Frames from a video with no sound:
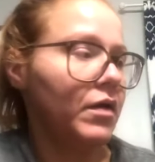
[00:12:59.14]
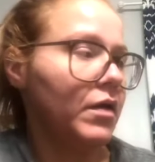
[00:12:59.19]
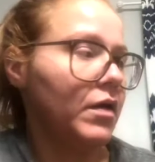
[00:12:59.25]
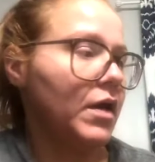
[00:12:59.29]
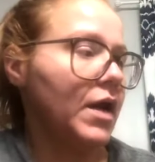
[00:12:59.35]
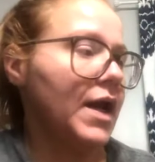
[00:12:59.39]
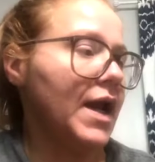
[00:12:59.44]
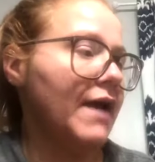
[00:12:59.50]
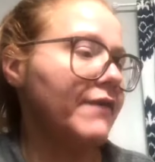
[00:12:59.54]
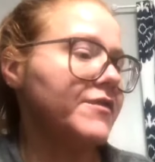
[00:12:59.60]

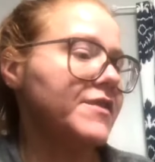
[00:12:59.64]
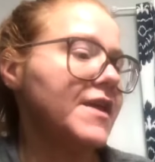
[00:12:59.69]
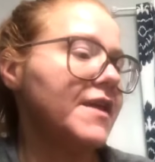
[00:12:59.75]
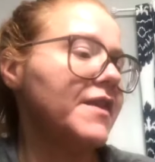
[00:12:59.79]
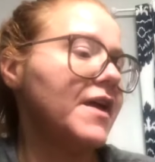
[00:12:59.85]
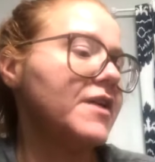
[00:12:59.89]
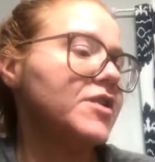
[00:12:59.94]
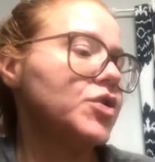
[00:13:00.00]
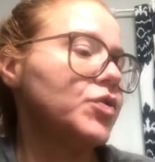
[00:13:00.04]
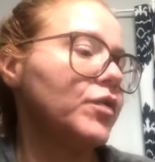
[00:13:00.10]
And I've said
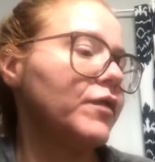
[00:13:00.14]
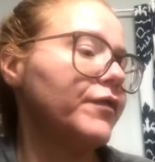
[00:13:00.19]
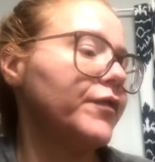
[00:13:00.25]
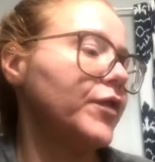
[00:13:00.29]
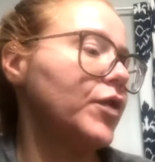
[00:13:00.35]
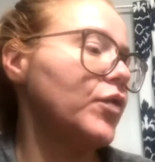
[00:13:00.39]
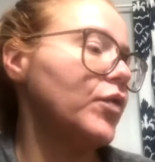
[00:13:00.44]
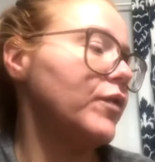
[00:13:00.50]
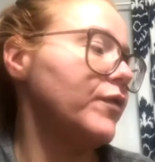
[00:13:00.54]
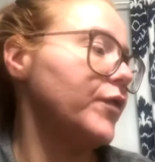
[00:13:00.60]
that to a
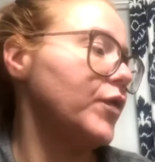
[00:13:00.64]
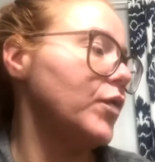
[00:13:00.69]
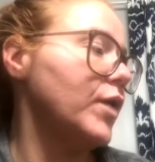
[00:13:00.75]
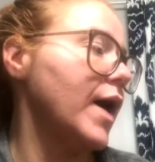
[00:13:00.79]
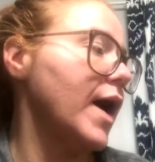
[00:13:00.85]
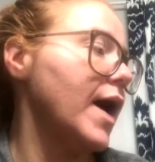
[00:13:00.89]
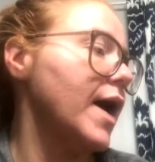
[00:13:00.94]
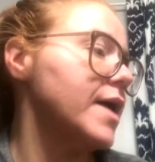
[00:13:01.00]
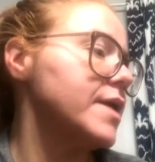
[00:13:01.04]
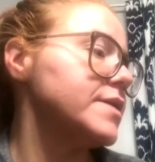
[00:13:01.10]
few of you
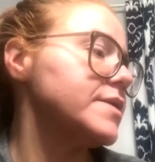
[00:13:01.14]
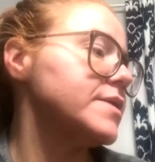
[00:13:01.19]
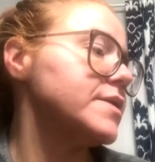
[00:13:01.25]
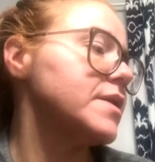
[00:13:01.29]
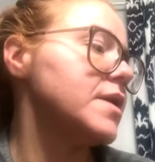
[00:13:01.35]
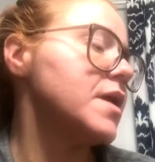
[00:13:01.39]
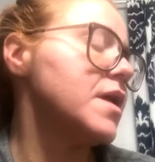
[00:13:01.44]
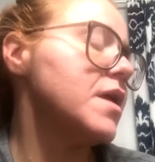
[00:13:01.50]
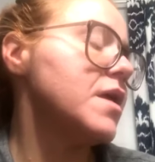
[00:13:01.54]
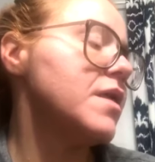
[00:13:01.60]
guys
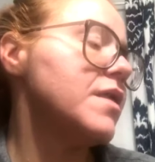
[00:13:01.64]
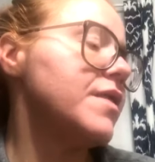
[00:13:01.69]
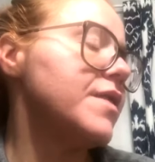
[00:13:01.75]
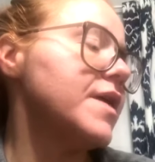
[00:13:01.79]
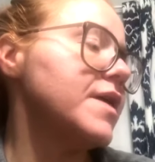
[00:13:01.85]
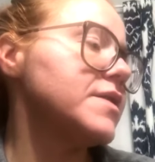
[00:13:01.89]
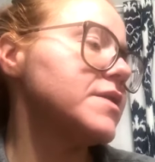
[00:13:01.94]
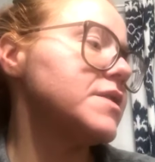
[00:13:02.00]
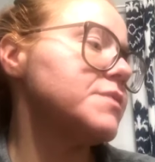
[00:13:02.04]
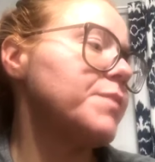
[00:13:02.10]

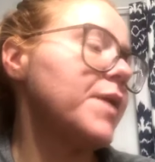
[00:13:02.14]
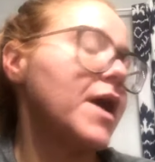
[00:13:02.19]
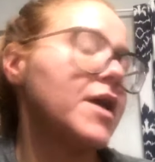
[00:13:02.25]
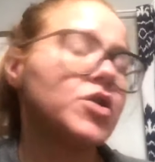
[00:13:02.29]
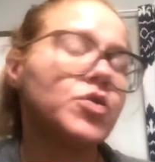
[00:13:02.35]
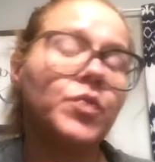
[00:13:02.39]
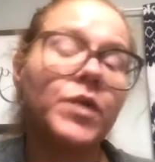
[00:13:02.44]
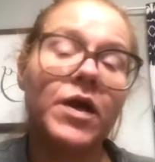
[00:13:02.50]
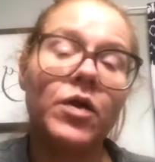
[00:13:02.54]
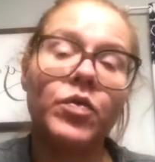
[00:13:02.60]
this
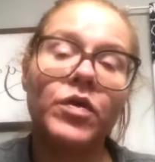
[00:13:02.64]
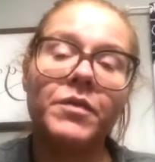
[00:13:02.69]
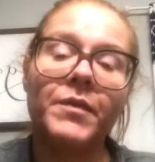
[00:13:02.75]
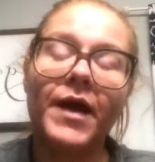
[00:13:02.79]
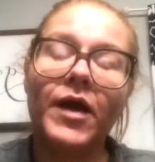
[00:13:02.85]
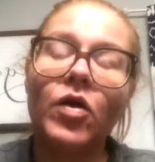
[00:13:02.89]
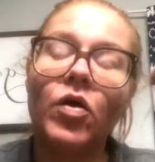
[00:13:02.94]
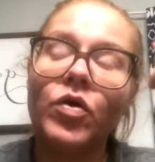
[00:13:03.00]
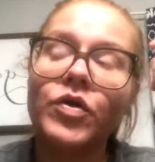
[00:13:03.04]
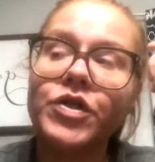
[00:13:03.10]
past week with my
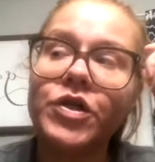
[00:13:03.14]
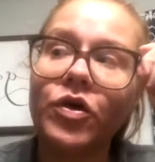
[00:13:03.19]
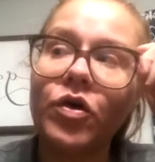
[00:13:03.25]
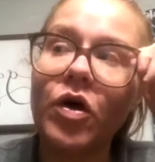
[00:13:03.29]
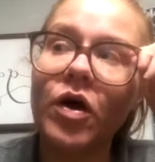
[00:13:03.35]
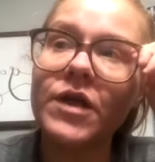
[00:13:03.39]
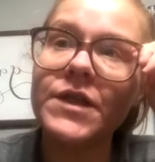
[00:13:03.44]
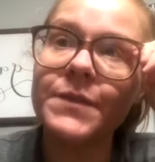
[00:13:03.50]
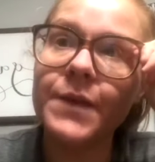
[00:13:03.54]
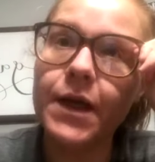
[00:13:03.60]
coaching
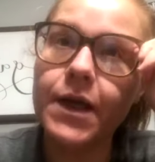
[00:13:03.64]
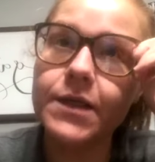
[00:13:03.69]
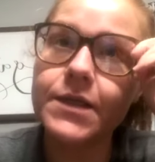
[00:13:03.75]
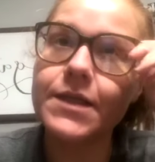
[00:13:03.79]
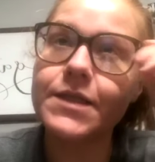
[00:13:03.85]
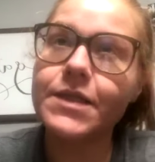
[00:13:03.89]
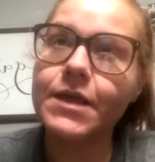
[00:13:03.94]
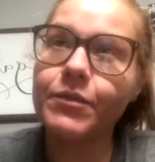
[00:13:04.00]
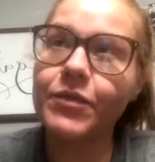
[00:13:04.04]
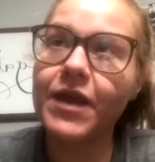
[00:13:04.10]
calls because
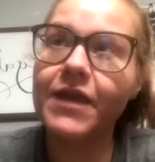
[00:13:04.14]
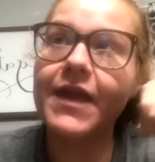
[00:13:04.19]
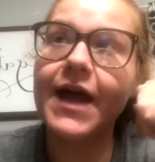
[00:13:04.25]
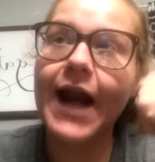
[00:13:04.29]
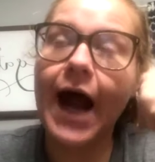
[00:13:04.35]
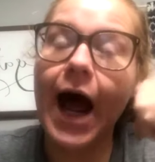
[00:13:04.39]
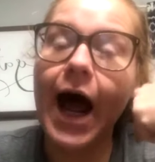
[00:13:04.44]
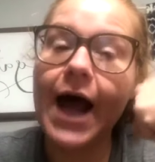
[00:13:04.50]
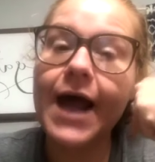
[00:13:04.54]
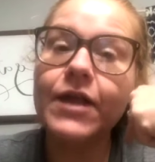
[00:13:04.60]
it's something that
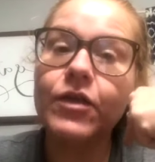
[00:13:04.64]
I